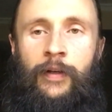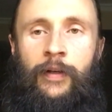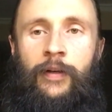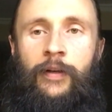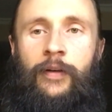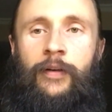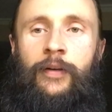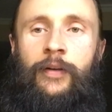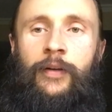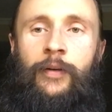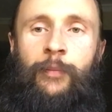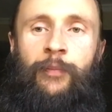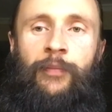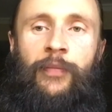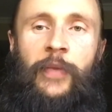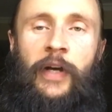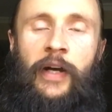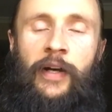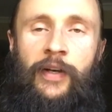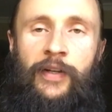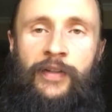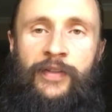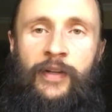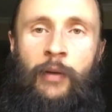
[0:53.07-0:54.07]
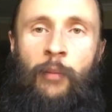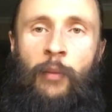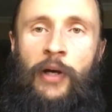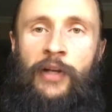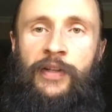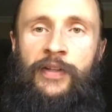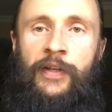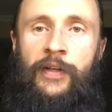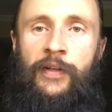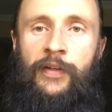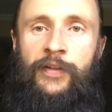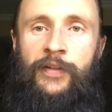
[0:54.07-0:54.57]
I had some
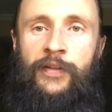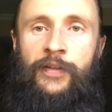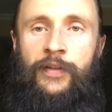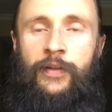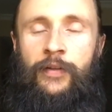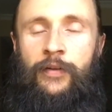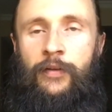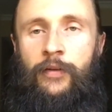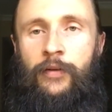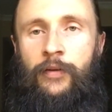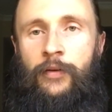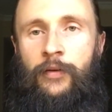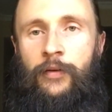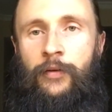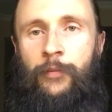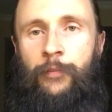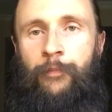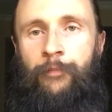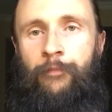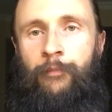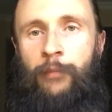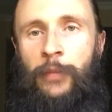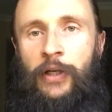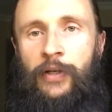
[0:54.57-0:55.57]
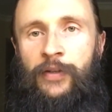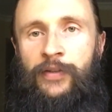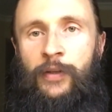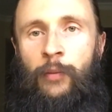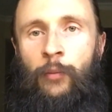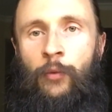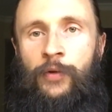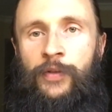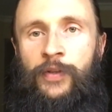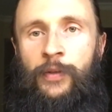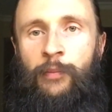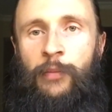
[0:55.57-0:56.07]
ideas because I'm
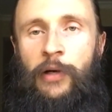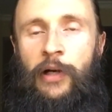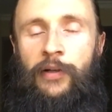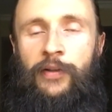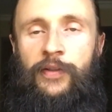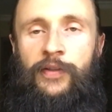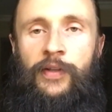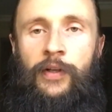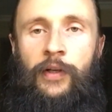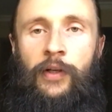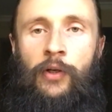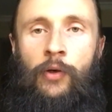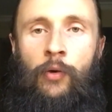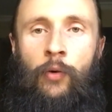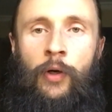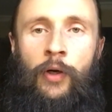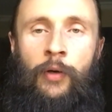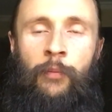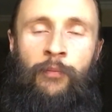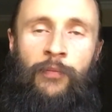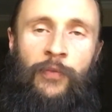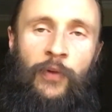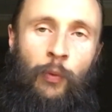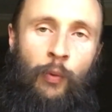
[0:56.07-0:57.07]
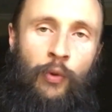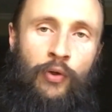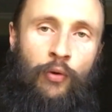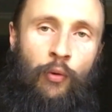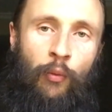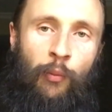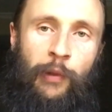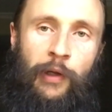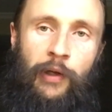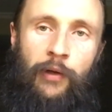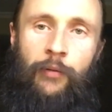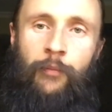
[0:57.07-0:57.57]
also practicing yoga, which will
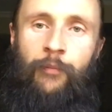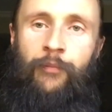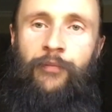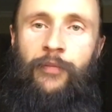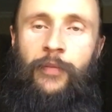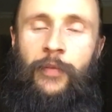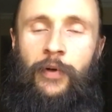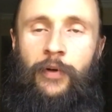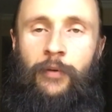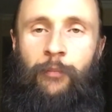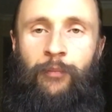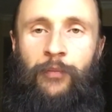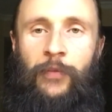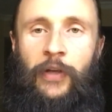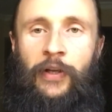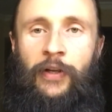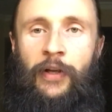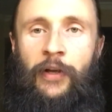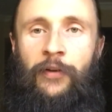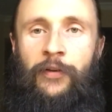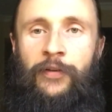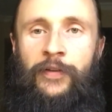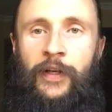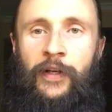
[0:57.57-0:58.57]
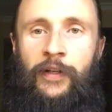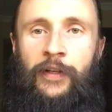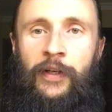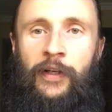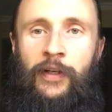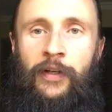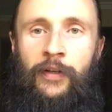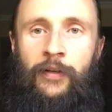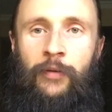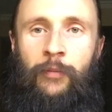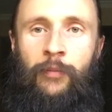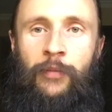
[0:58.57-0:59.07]
be another
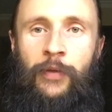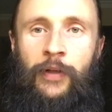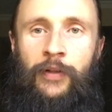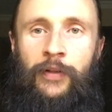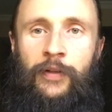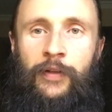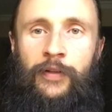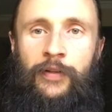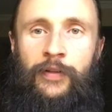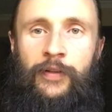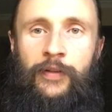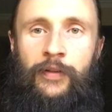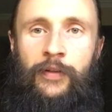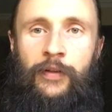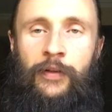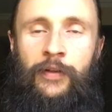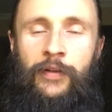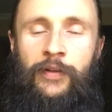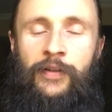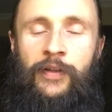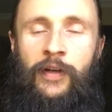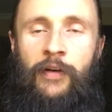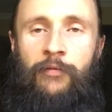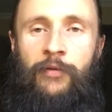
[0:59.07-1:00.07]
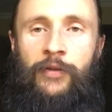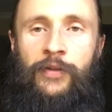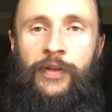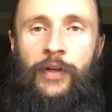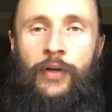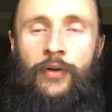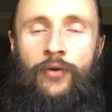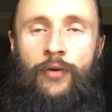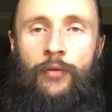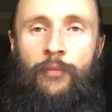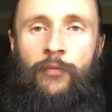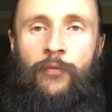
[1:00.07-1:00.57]
technique in this
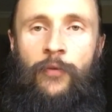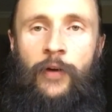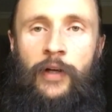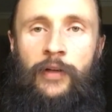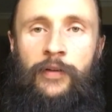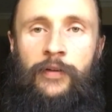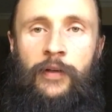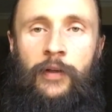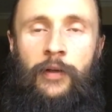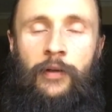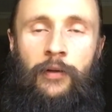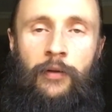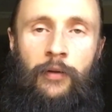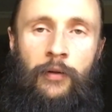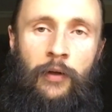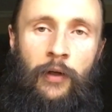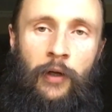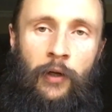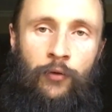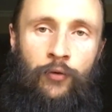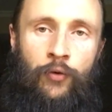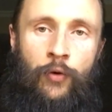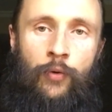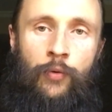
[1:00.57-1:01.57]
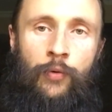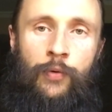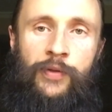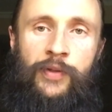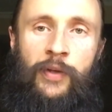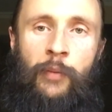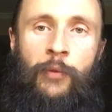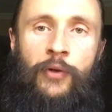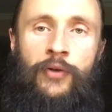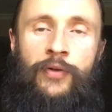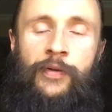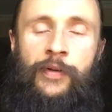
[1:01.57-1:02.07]
conversation, right? And I'll show you
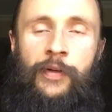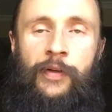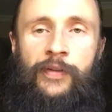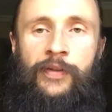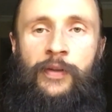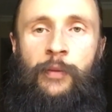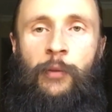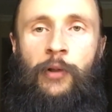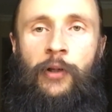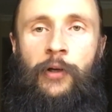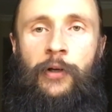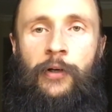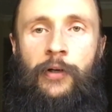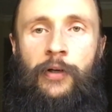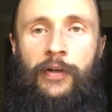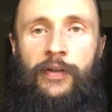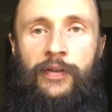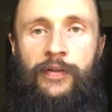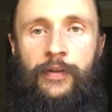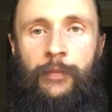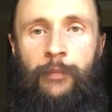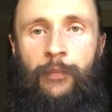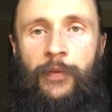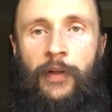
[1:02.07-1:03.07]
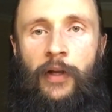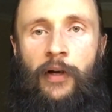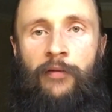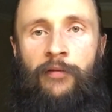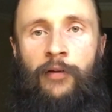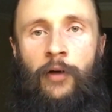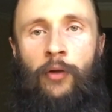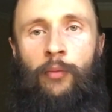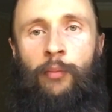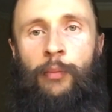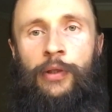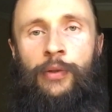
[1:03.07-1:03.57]
some interesting similarities that I
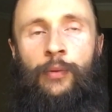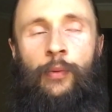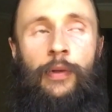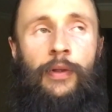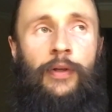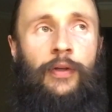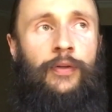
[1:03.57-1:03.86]
found between the